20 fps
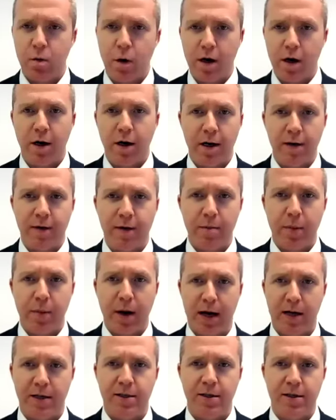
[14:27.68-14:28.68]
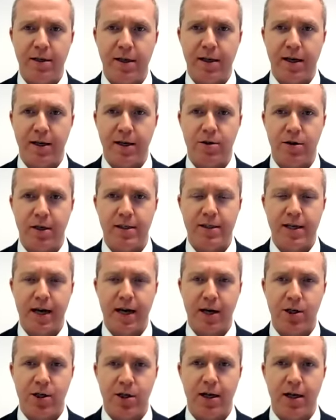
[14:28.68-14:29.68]
what kind of impact you see that
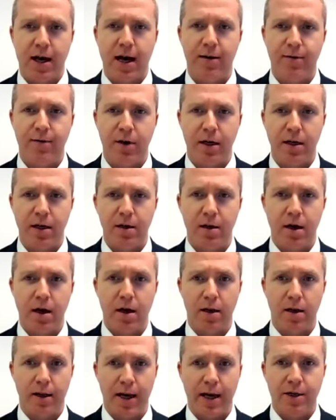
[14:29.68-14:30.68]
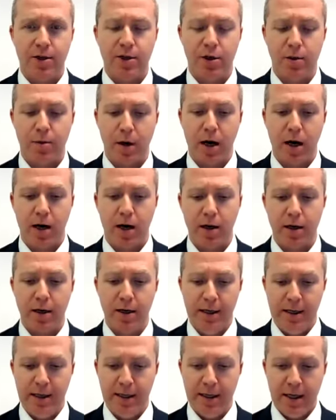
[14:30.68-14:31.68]
transaction having on the engine market.
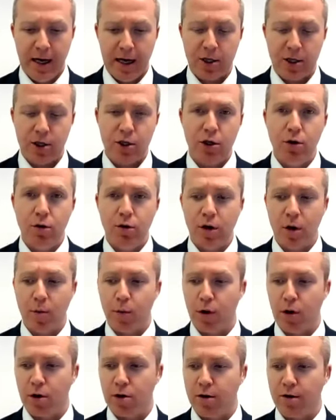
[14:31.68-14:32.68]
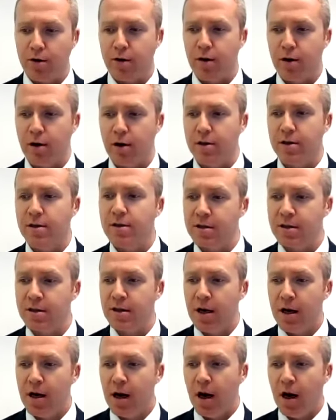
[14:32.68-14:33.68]
And two, your broader thoughts,
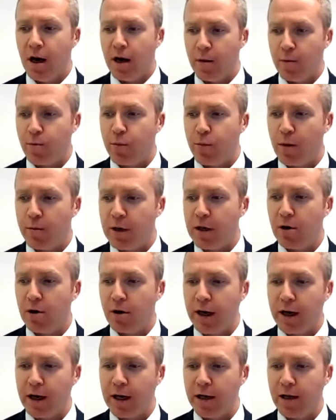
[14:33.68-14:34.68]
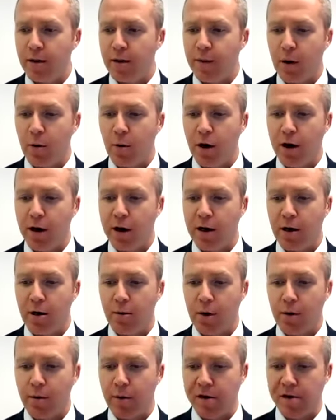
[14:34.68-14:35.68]
probably looking a little bit wider,
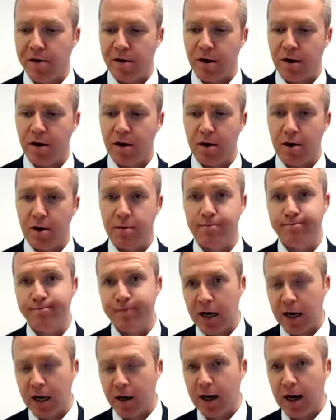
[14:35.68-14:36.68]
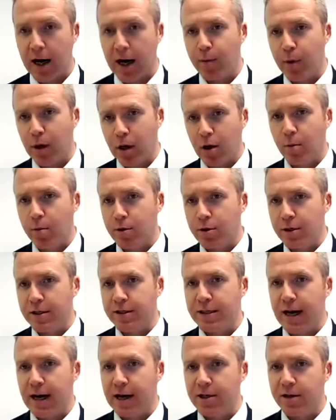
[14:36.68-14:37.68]
where we saw AerCap and a couple of
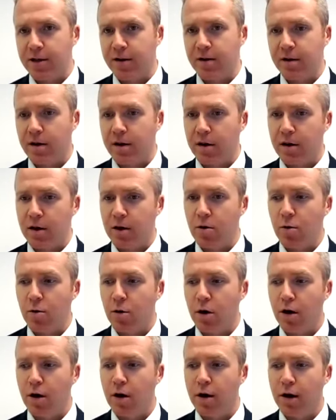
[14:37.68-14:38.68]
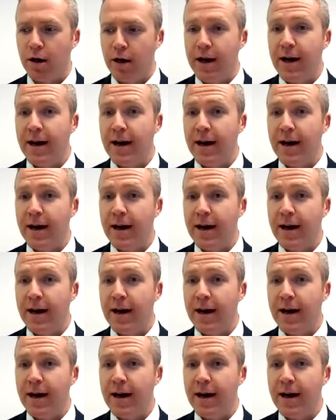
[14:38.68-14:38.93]
transactions in Q1,